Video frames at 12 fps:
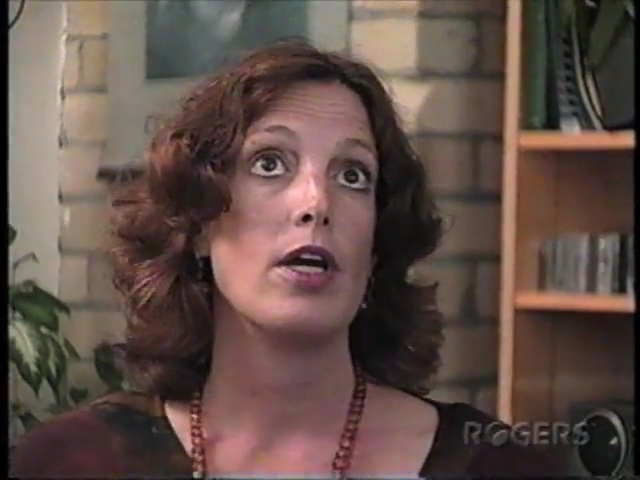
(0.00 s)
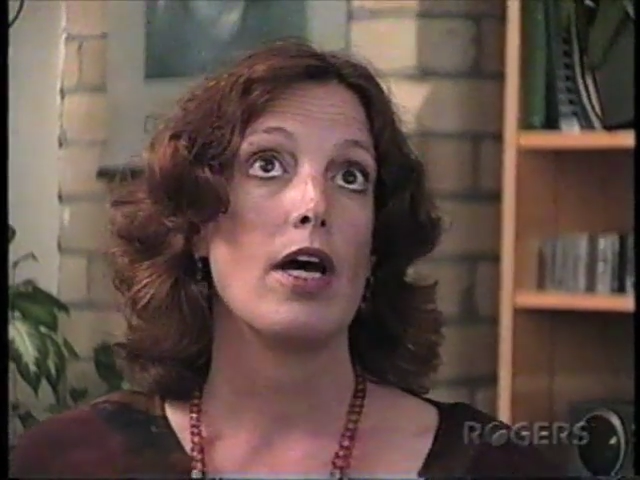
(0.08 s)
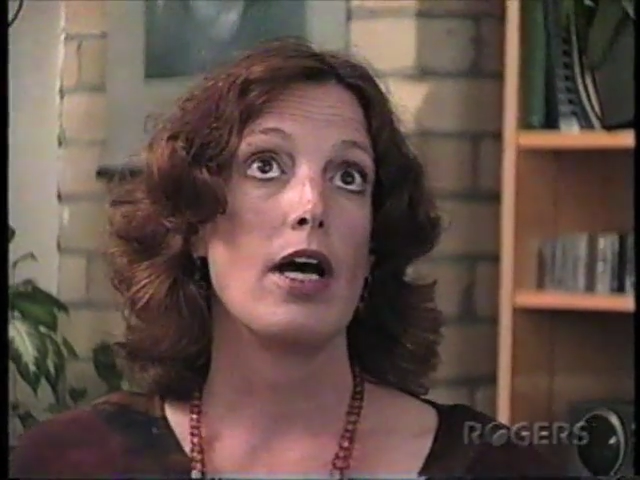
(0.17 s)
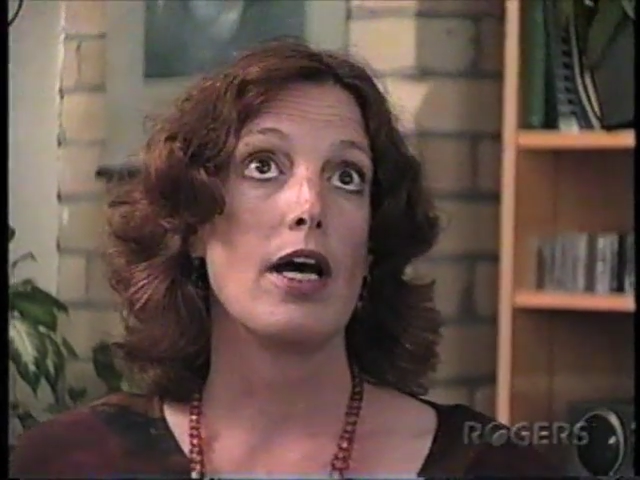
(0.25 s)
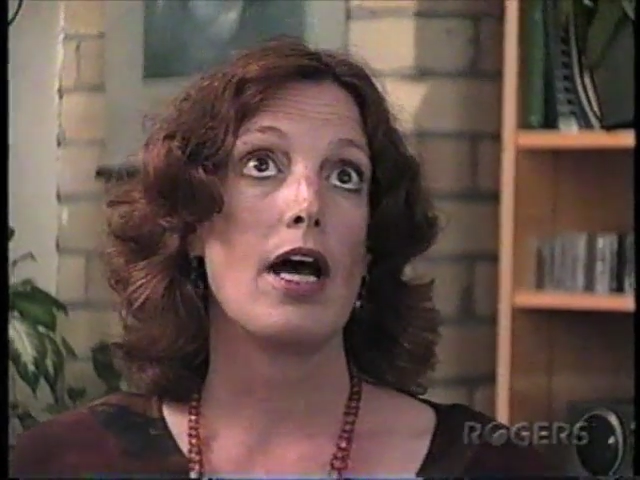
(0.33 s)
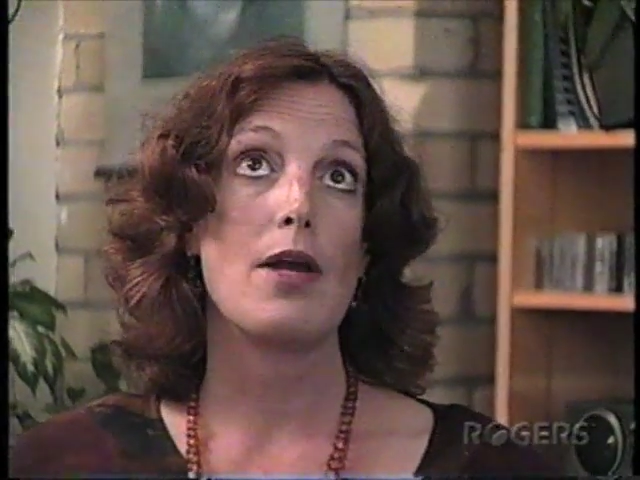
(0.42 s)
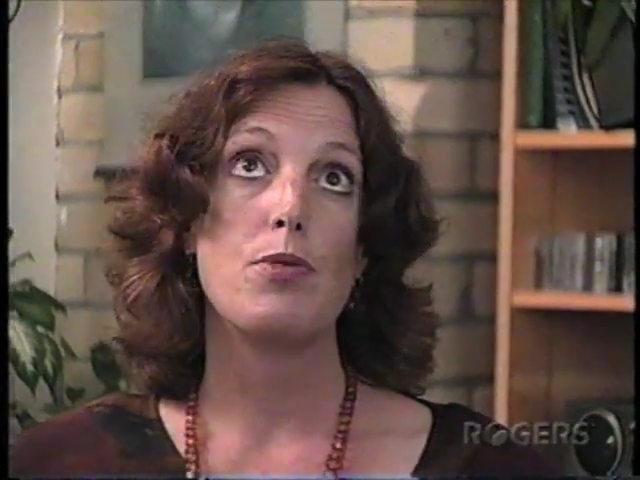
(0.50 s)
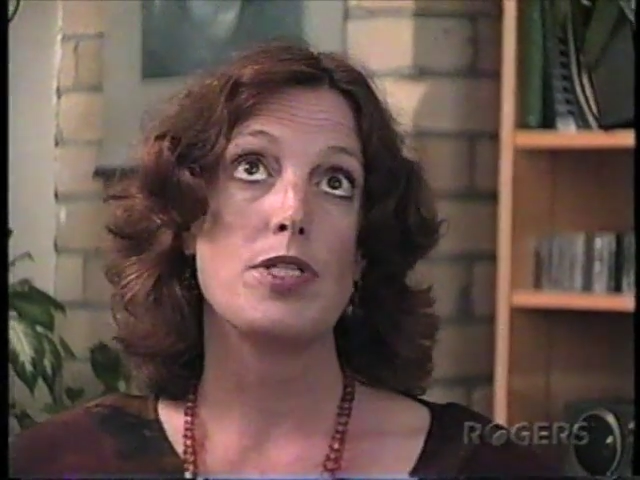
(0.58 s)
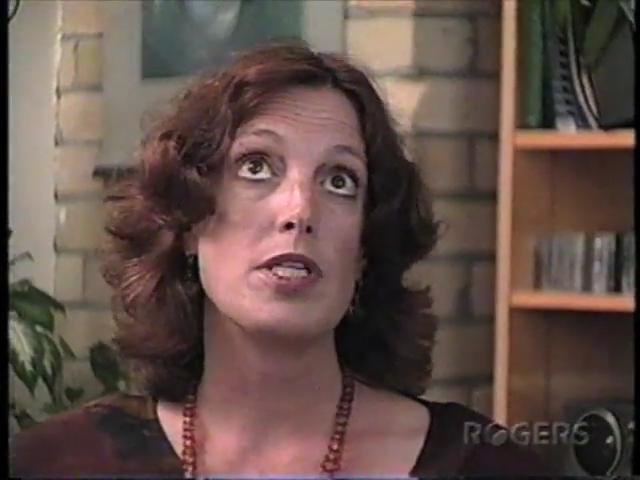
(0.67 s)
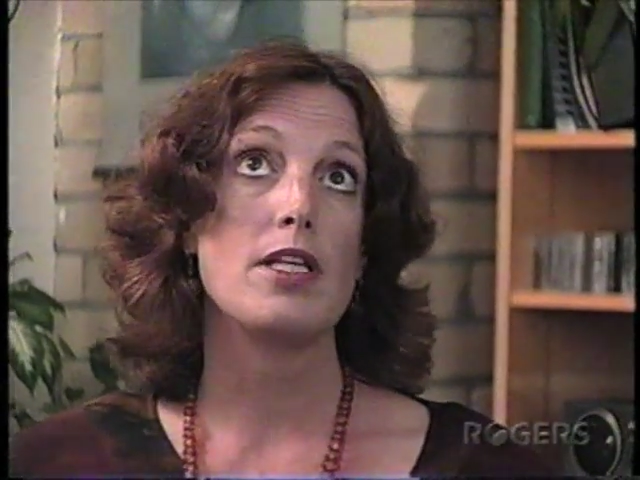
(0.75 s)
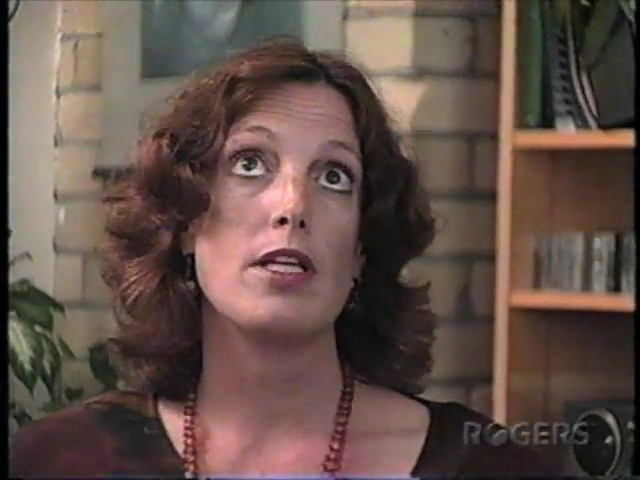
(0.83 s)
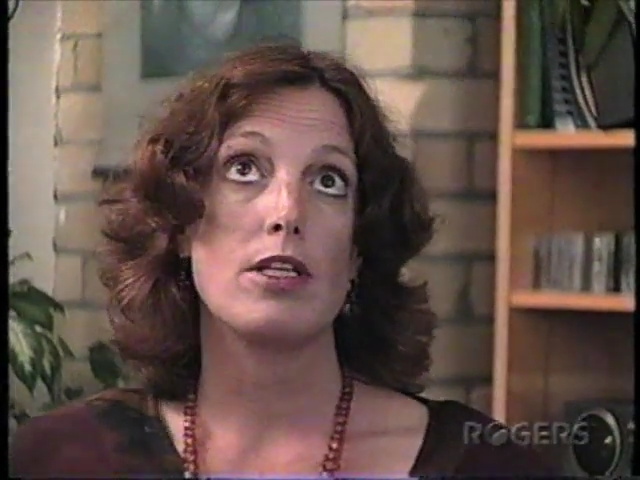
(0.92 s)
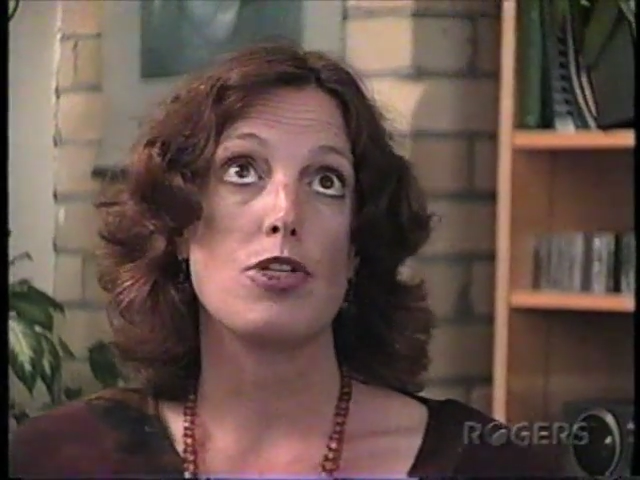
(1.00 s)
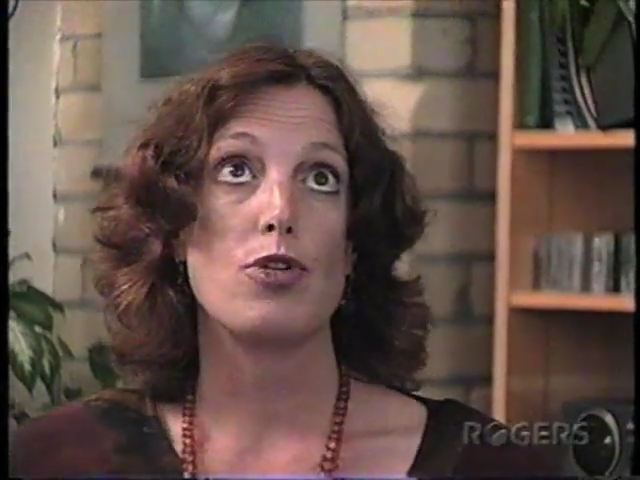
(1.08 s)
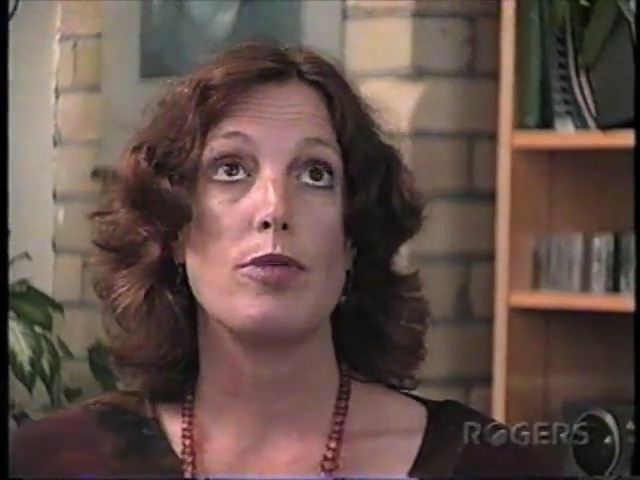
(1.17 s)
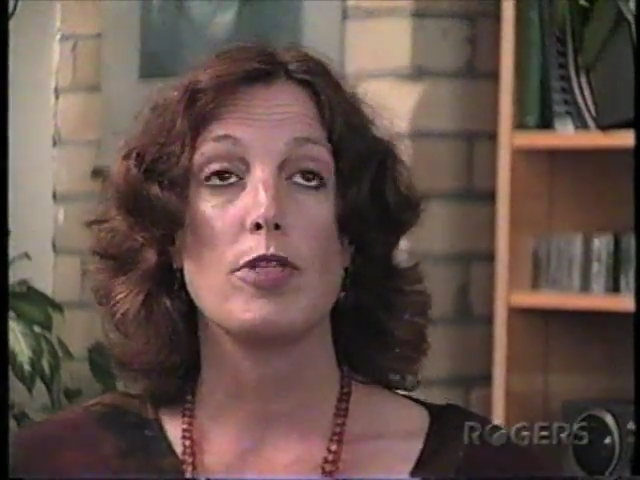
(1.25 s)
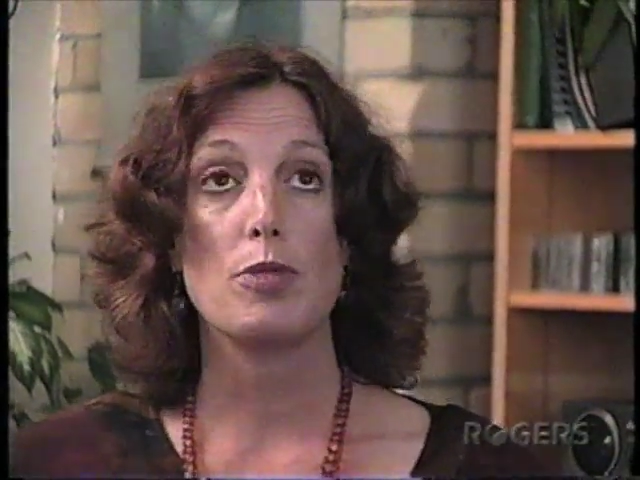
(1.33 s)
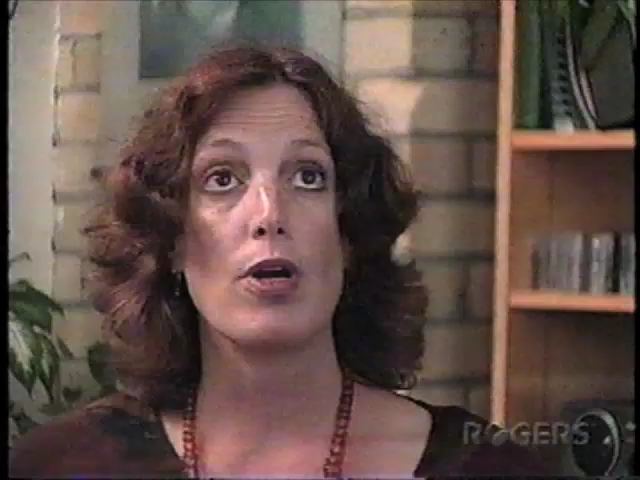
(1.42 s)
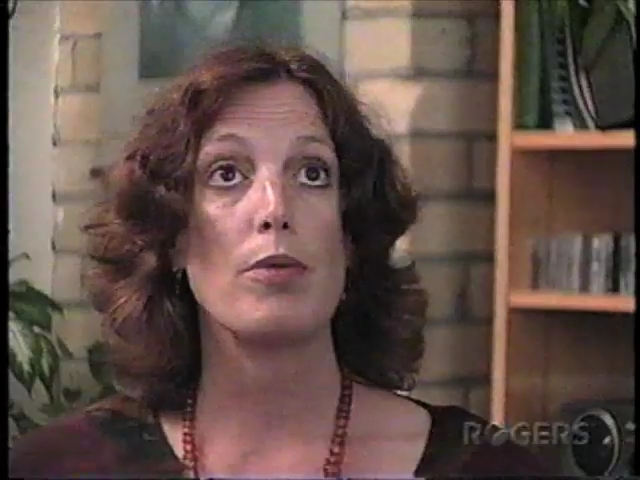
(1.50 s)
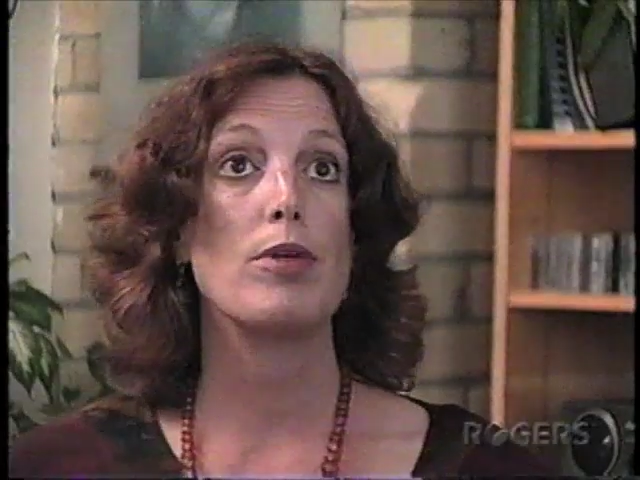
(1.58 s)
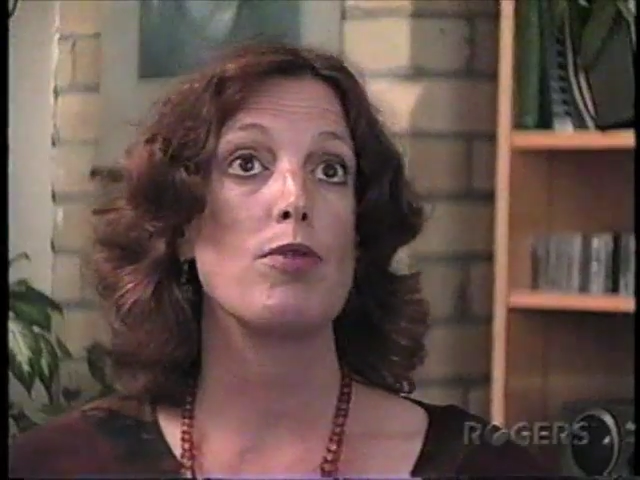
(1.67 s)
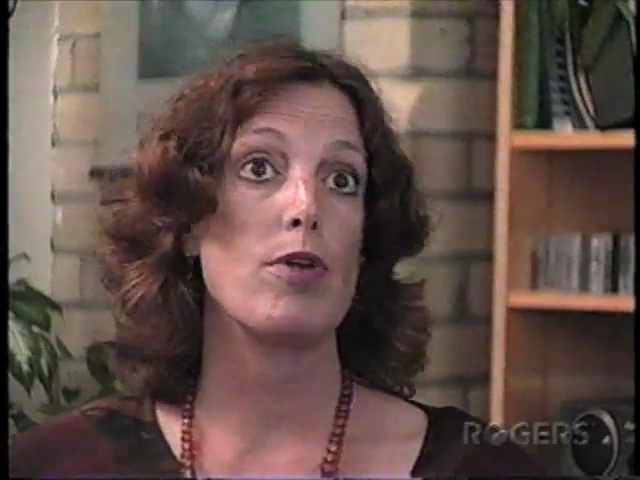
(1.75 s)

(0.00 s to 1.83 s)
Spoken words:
I would say that the treatments probably